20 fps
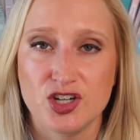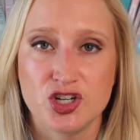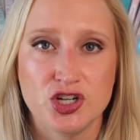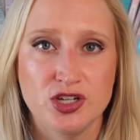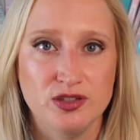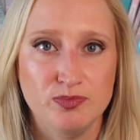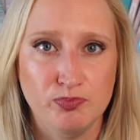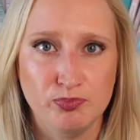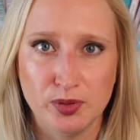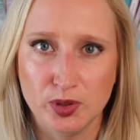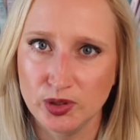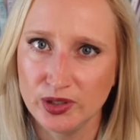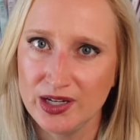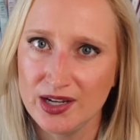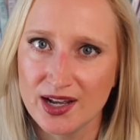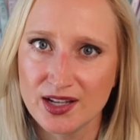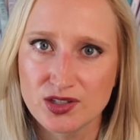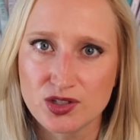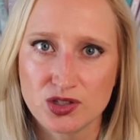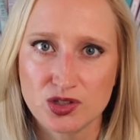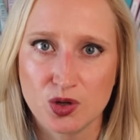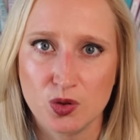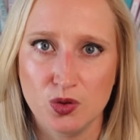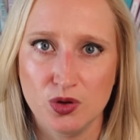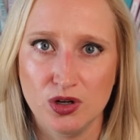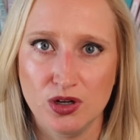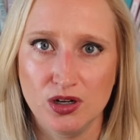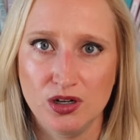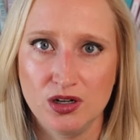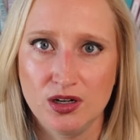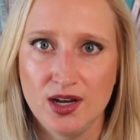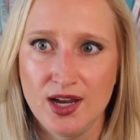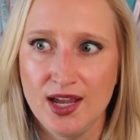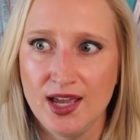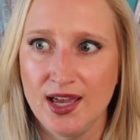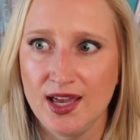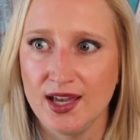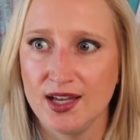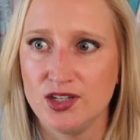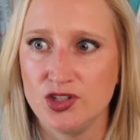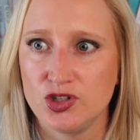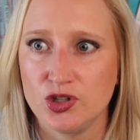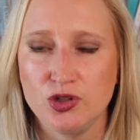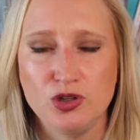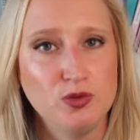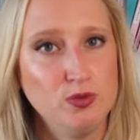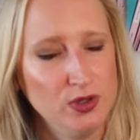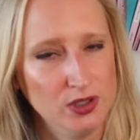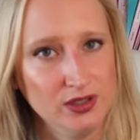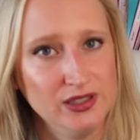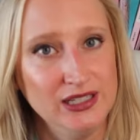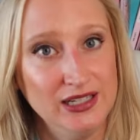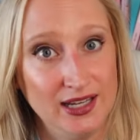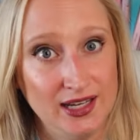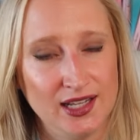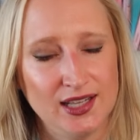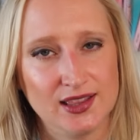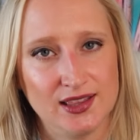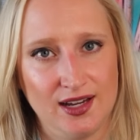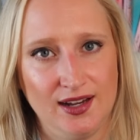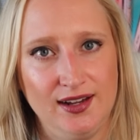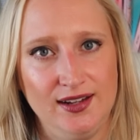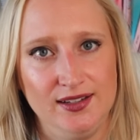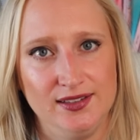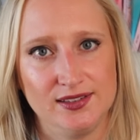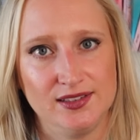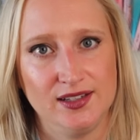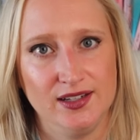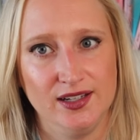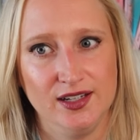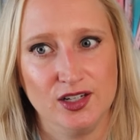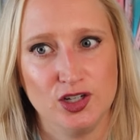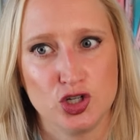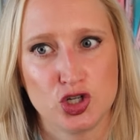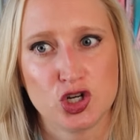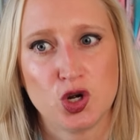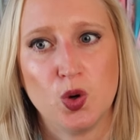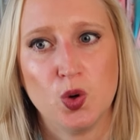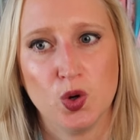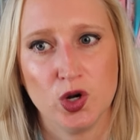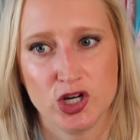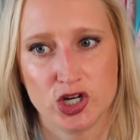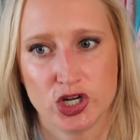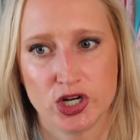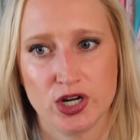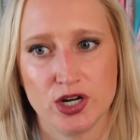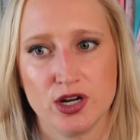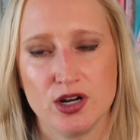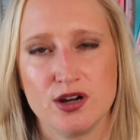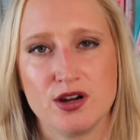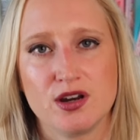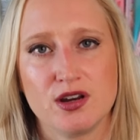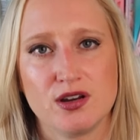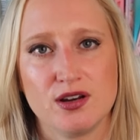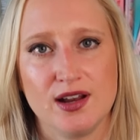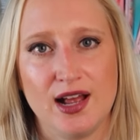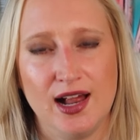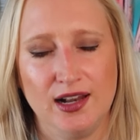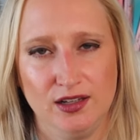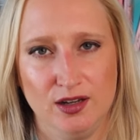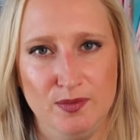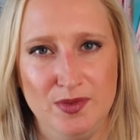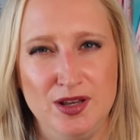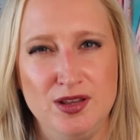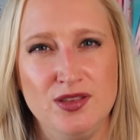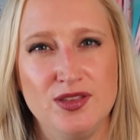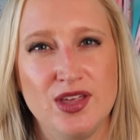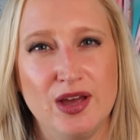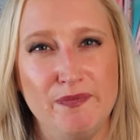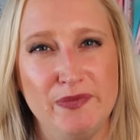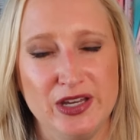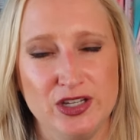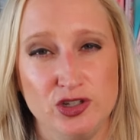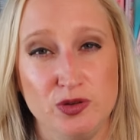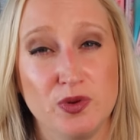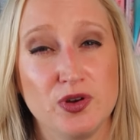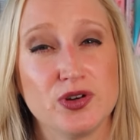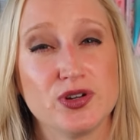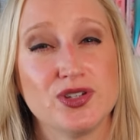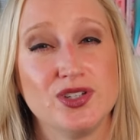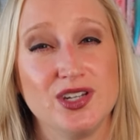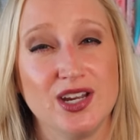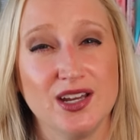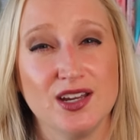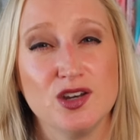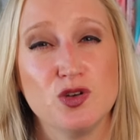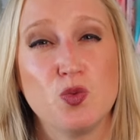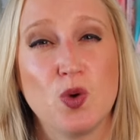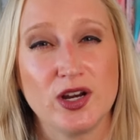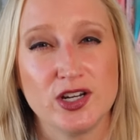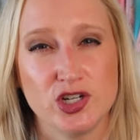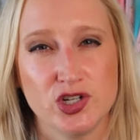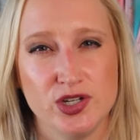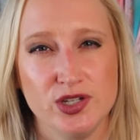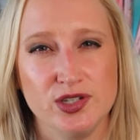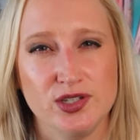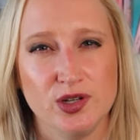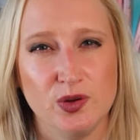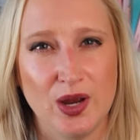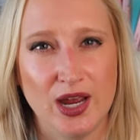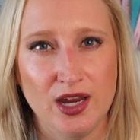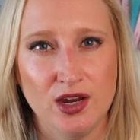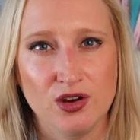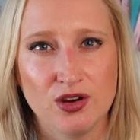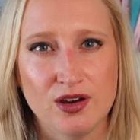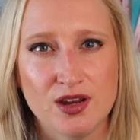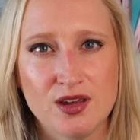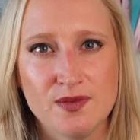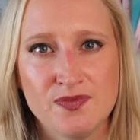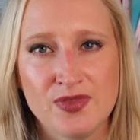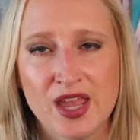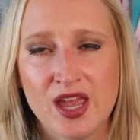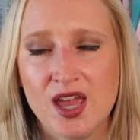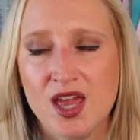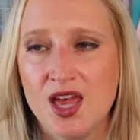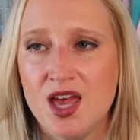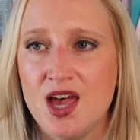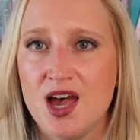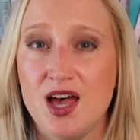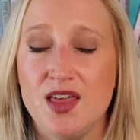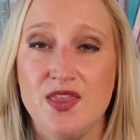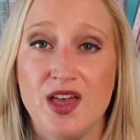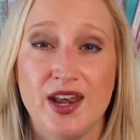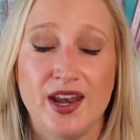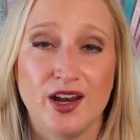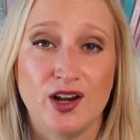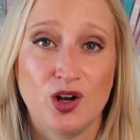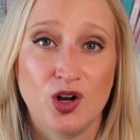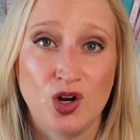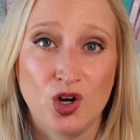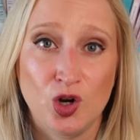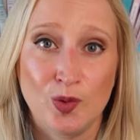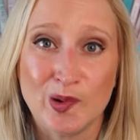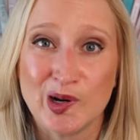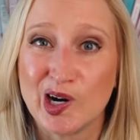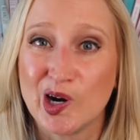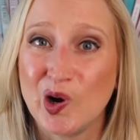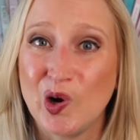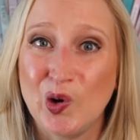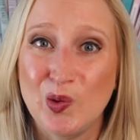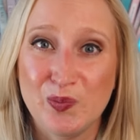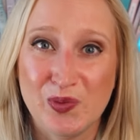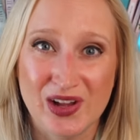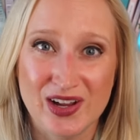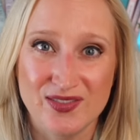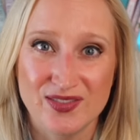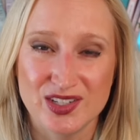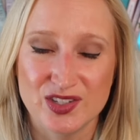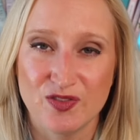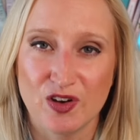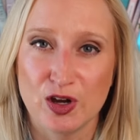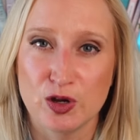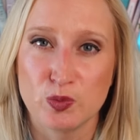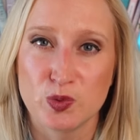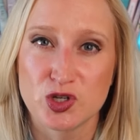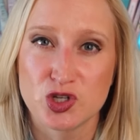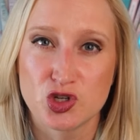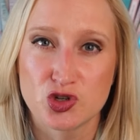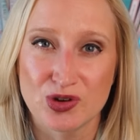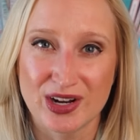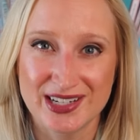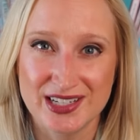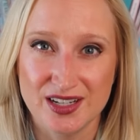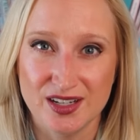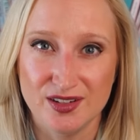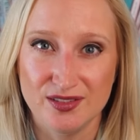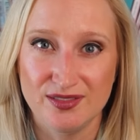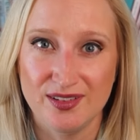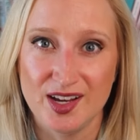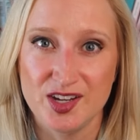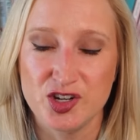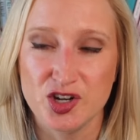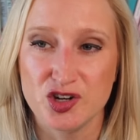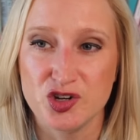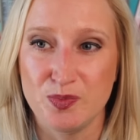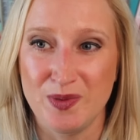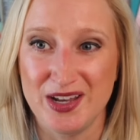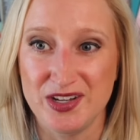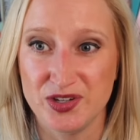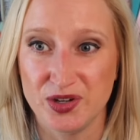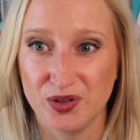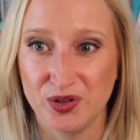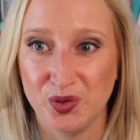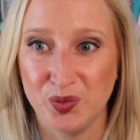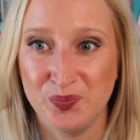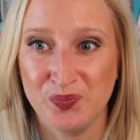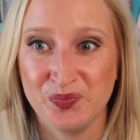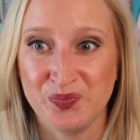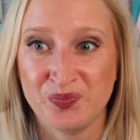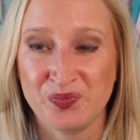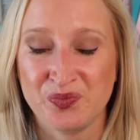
She's bullied at school, and so you really get that like tortured element that makes you understand why she's so angry. And then at home, her home life is very restrictive and judgmental.